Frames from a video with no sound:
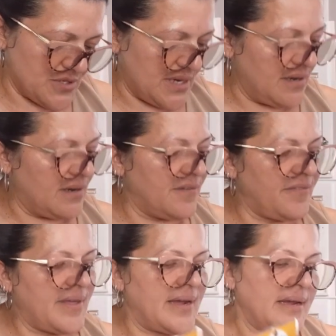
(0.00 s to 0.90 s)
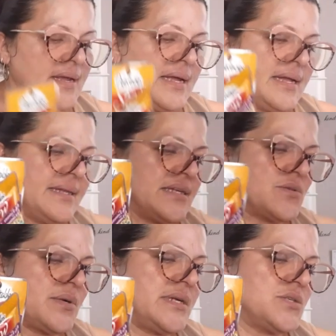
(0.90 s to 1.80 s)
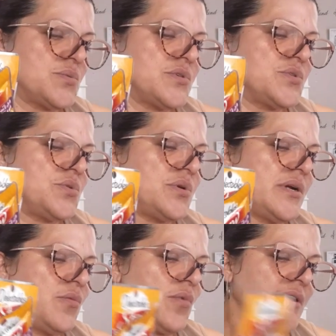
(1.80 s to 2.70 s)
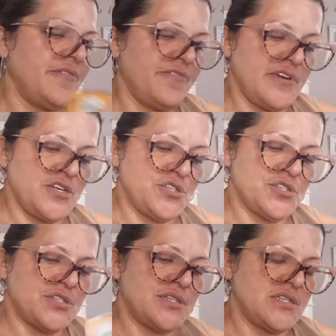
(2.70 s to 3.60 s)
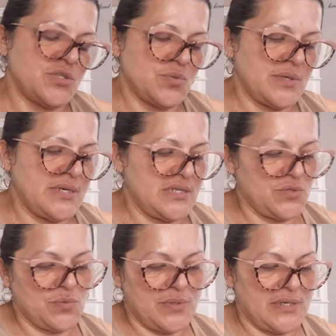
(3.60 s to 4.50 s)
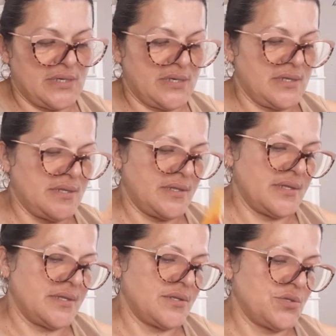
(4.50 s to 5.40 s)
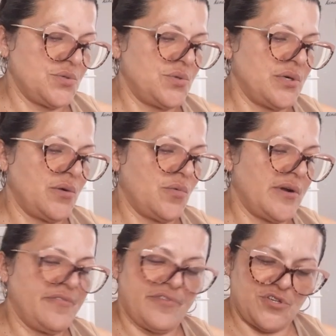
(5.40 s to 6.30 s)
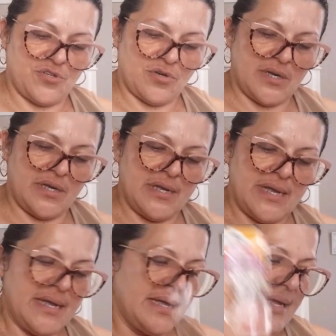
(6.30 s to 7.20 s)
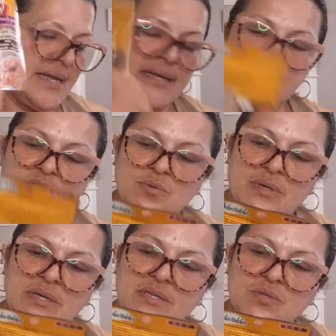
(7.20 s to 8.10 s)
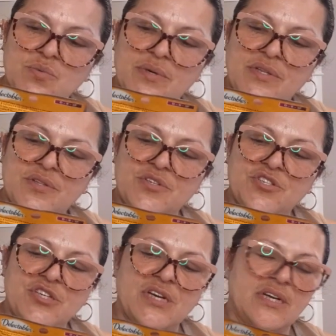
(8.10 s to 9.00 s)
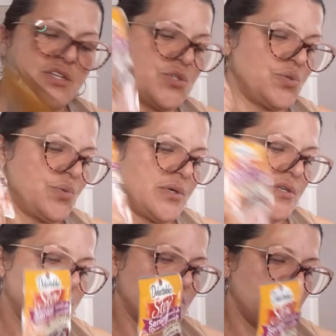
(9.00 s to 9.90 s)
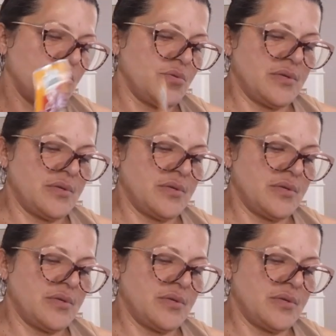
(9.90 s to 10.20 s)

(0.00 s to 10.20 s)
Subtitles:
I love that. This one is with tuna and whitefish. This one is with tuna and whitefish, okay. And this one is with chicken and tuna, so.